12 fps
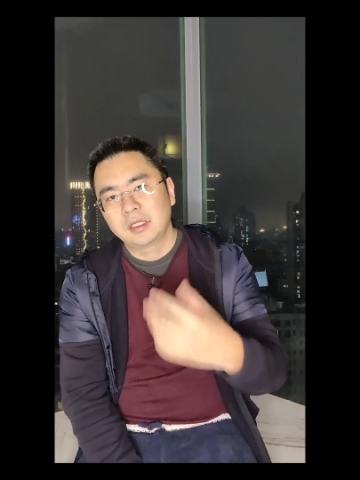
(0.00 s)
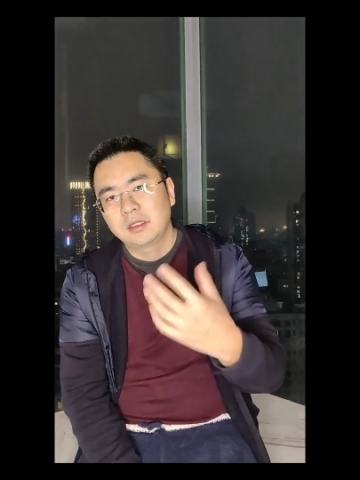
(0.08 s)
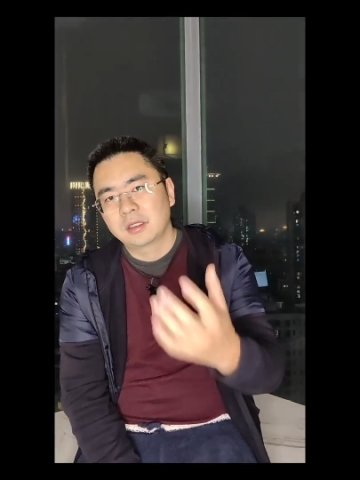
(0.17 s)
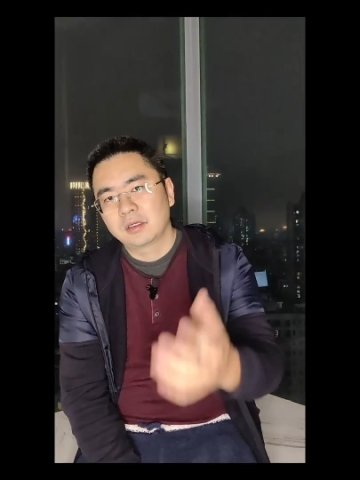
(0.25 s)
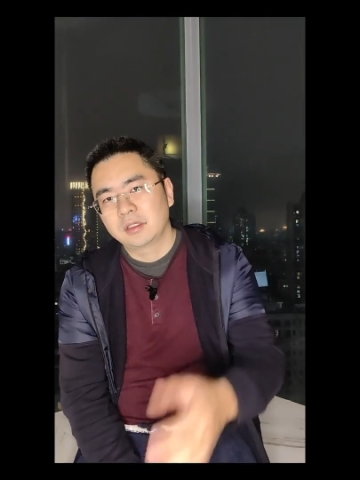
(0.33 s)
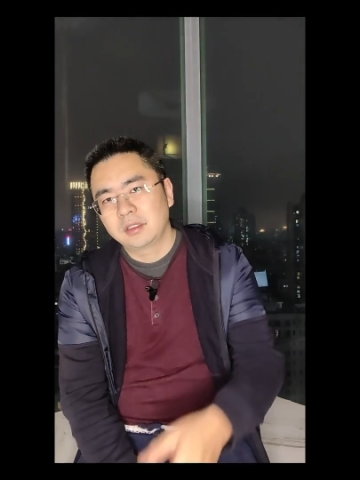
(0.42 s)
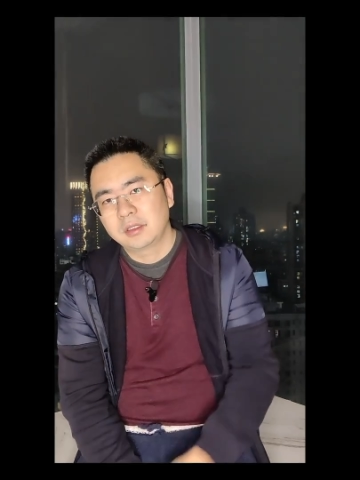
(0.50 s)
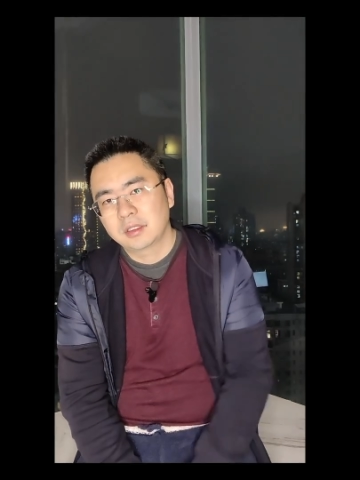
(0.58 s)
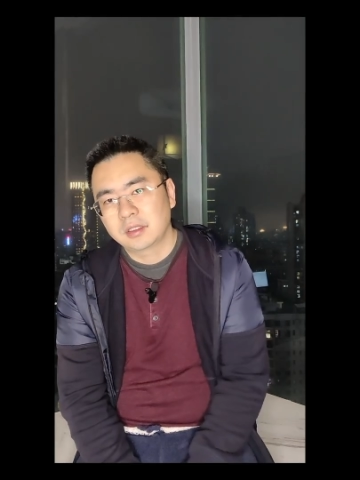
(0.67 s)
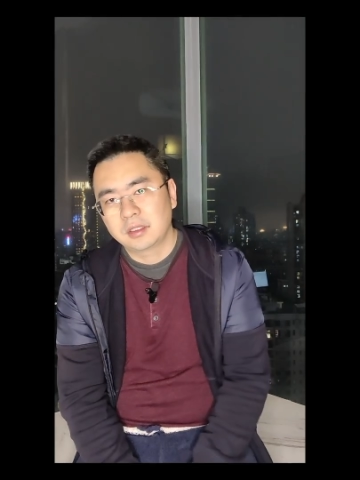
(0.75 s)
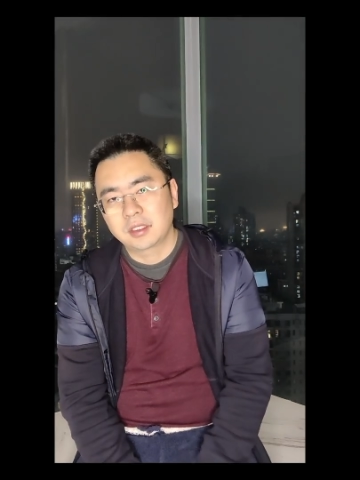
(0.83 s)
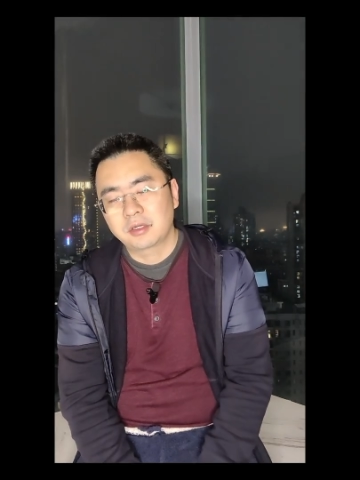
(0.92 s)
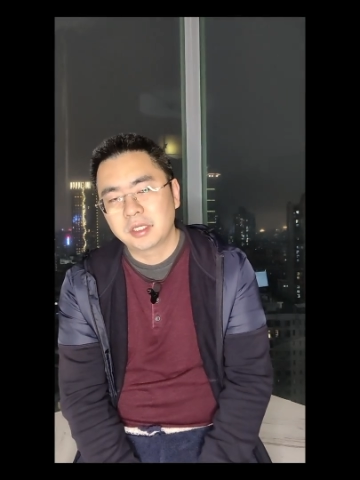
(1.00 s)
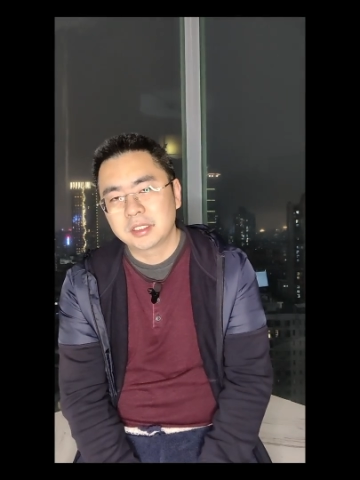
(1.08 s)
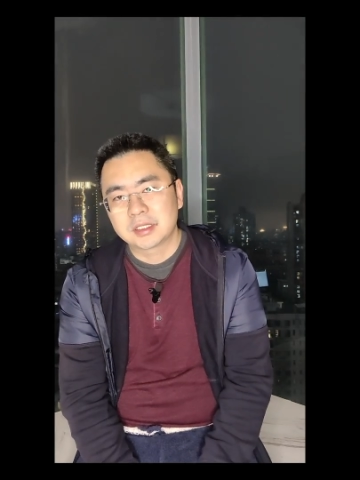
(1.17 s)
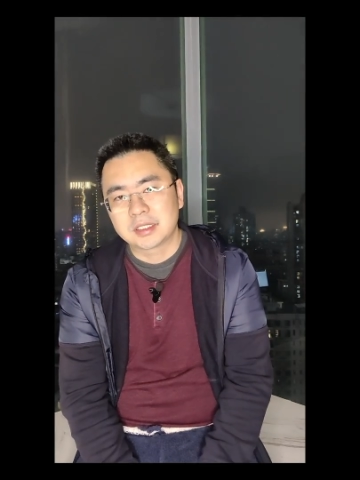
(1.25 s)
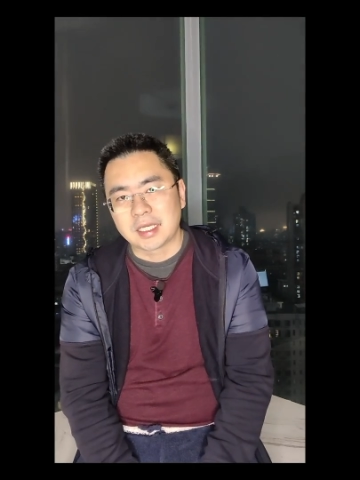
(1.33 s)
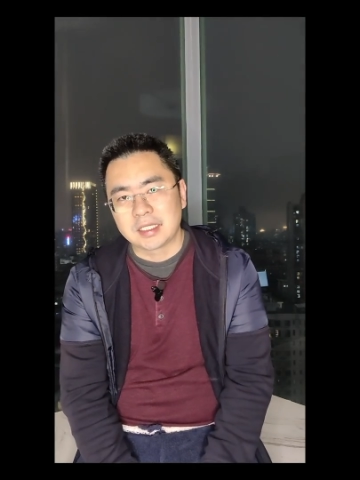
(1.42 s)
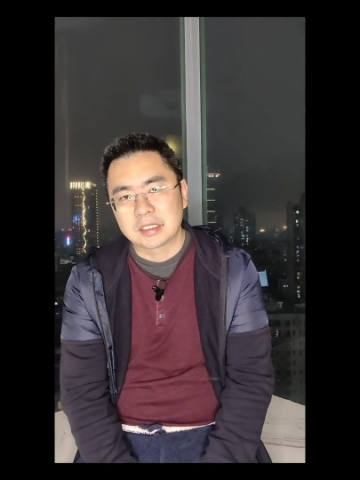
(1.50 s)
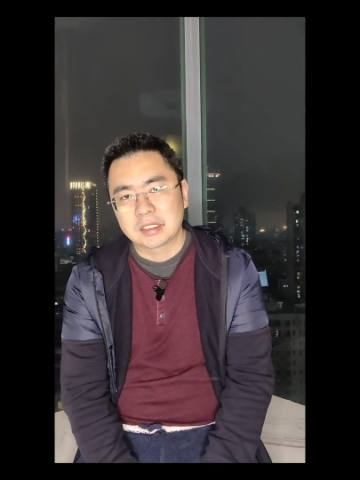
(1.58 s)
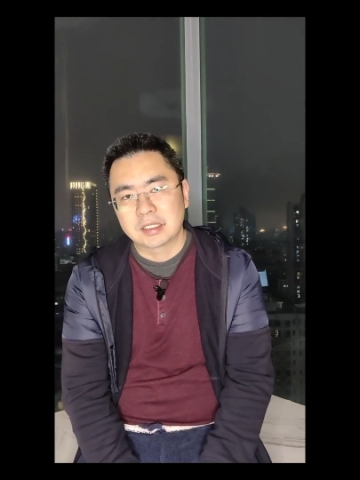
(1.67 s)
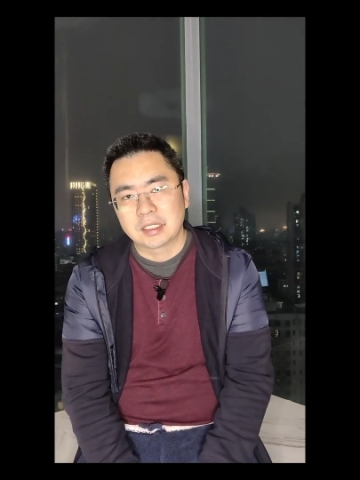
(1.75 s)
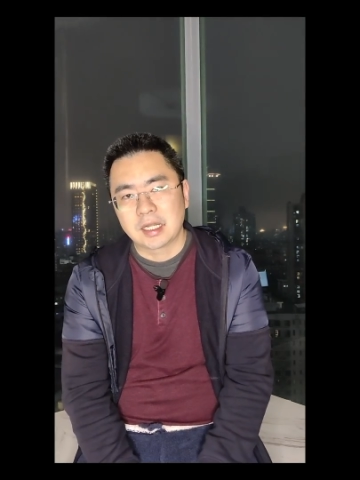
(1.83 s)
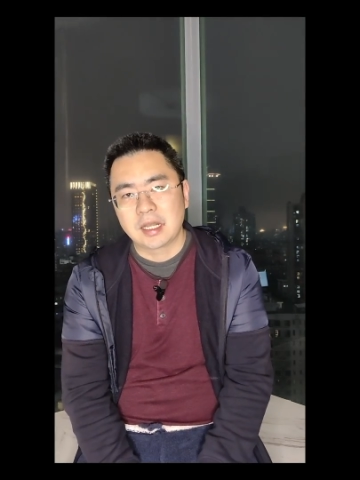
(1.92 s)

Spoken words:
in current days,